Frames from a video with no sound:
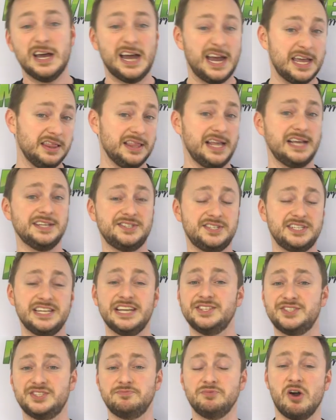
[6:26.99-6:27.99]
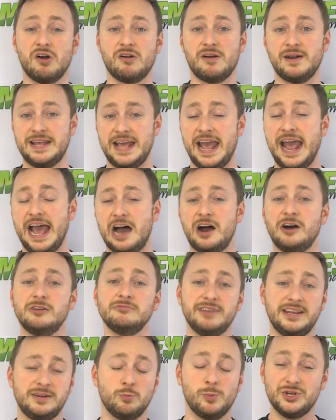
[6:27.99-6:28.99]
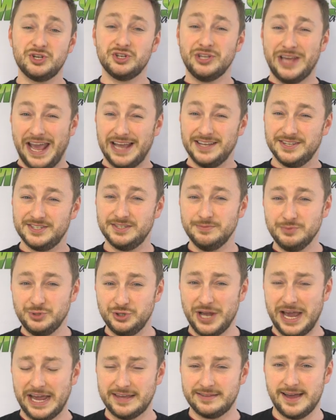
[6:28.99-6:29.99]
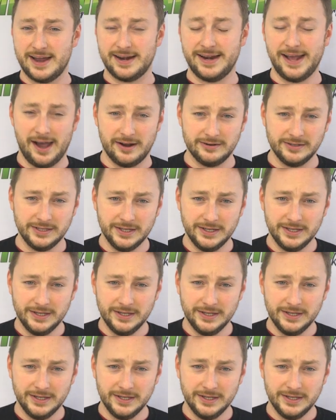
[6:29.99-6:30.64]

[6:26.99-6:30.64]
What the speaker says: unless it's already out, in which case check that out.